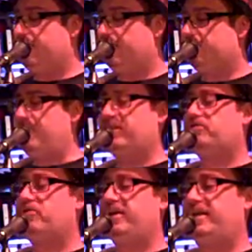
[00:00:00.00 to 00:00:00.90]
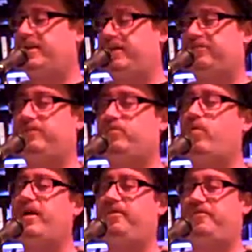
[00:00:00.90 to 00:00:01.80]
To make sure the ending isn't
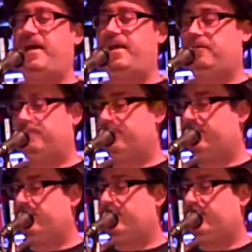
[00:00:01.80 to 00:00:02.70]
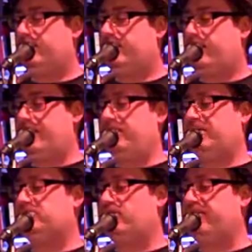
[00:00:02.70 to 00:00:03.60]
quite as sad, I
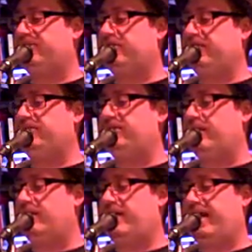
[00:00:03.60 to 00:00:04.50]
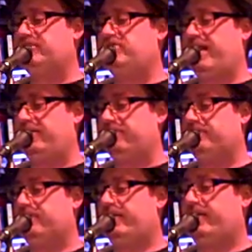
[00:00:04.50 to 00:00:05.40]
made sure that Celine Dion, aged 8,
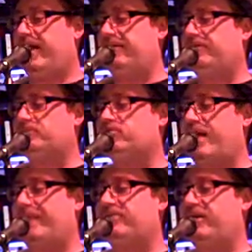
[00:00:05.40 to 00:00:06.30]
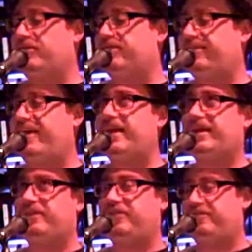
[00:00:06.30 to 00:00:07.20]
ends up trapped on the
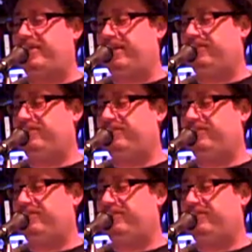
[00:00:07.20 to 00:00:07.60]
Titanic as it sinks.